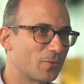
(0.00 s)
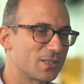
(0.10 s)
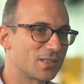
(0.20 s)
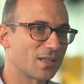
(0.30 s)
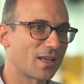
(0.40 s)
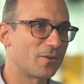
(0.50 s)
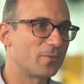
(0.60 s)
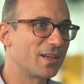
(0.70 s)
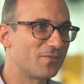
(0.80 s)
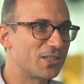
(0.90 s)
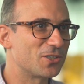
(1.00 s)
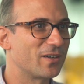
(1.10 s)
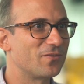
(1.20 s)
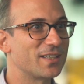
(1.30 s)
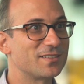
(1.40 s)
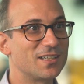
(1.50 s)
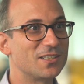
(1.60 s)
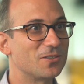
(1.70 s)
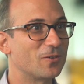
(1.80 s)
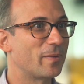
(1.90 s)
which Reinventure invested
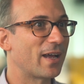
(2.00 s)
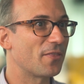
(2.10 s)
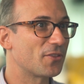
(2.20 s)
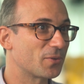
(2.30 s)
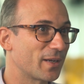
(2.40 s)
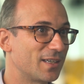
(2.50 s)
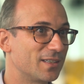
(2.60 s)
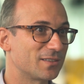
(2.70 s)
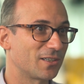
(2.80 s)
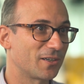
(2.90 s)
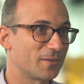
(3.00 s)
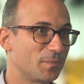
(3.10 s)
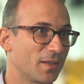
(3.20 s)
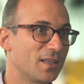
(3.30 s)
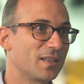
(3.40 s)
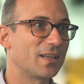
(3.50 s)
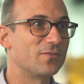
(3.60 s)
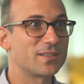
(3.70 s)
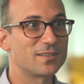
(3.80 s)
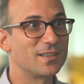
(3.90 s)
into about 3 years ago. They
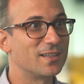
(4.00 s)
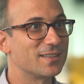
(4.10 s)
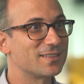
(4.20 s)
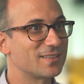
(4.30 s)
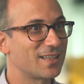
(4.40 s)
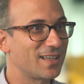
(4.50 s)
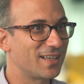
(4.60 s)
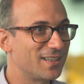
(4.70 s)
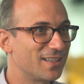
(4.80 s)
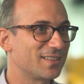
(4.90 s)
invested in a seed